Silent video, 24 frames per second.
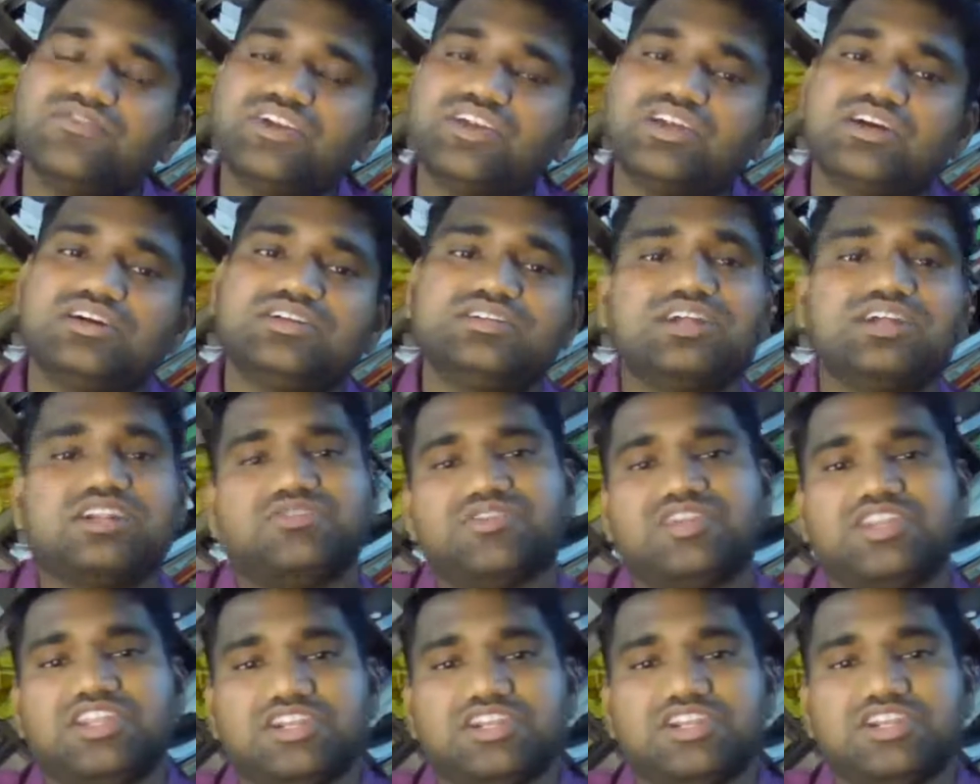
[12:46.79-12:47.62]
finger
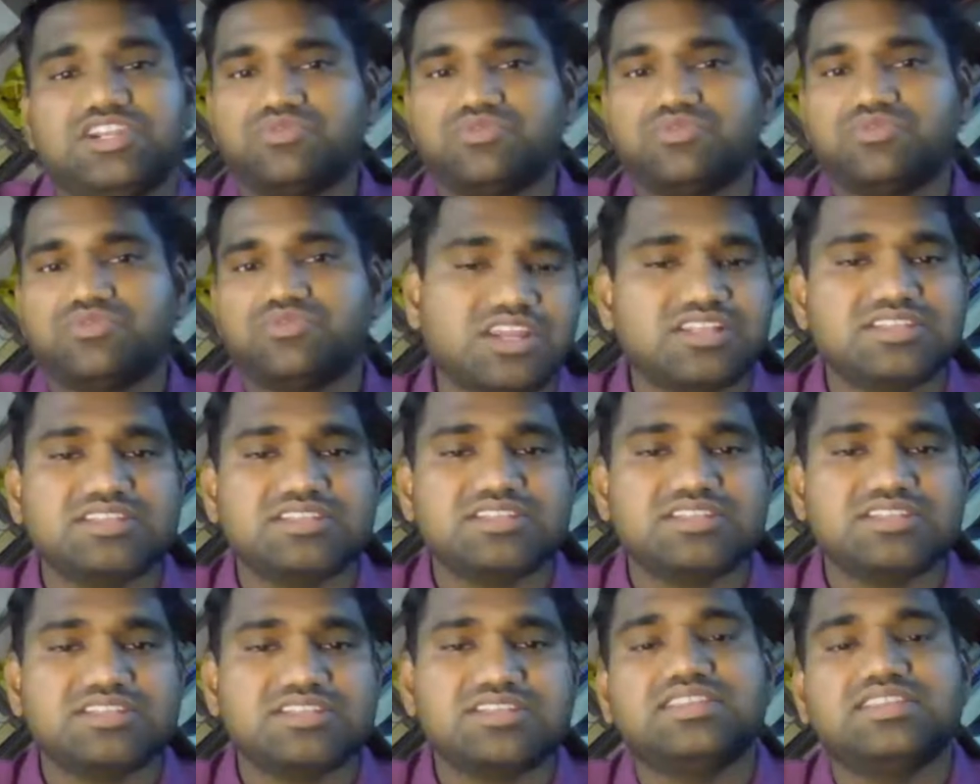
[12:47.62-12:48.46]
that we can
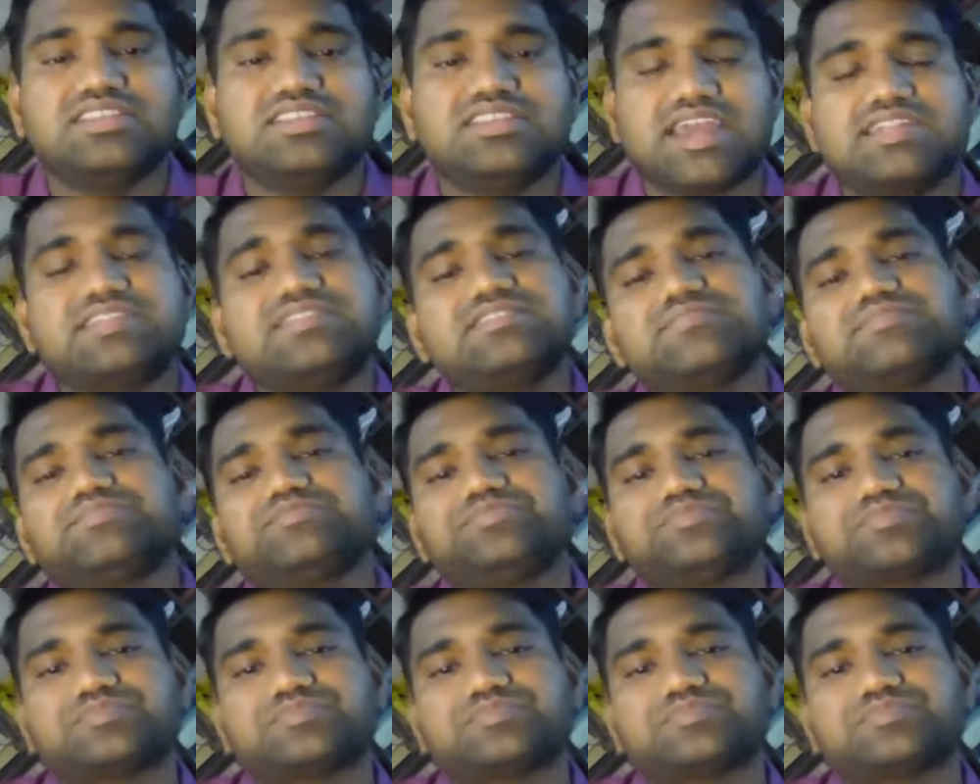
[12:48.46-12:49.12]
see in the scans.